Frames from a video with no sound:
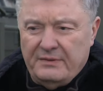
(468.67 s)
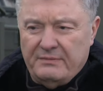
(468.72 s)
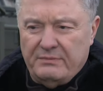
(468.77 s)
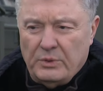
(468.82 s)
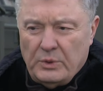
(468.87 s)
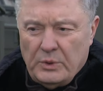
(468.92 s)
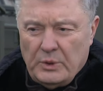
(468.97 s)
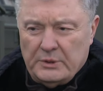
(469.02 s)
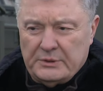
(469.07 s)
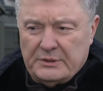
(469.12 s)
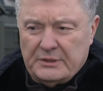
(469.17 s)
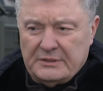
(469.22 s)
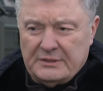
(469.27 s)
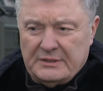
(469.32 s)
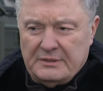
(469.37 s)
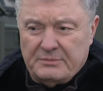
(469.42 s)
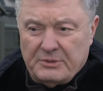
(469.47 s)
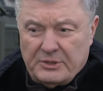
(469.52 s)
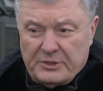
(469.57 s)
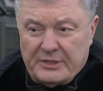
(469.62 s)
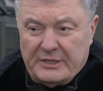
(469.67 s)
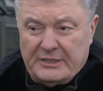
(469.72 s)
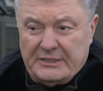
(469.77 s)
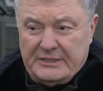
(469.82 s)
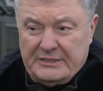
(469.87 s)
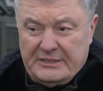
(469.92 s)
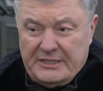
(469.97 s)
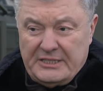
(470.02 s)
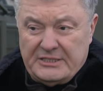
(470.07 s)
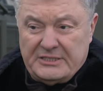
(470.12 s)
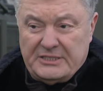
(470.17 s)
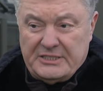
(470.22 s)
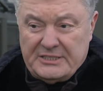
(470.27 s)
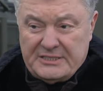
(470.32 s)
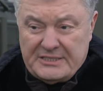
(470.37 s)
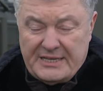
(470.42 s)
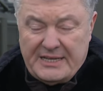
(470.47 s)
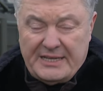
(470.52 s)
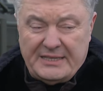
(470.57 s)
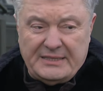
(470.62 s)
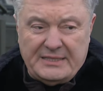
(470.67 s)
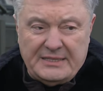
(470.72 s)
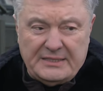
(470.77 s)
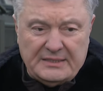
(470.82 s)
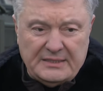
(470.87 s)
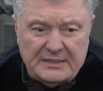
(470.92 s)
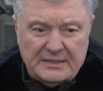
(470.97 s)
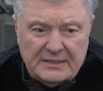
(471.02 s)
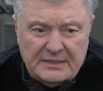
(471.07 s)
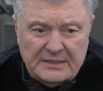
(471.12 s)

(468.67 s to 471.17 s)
world and democratic nation said that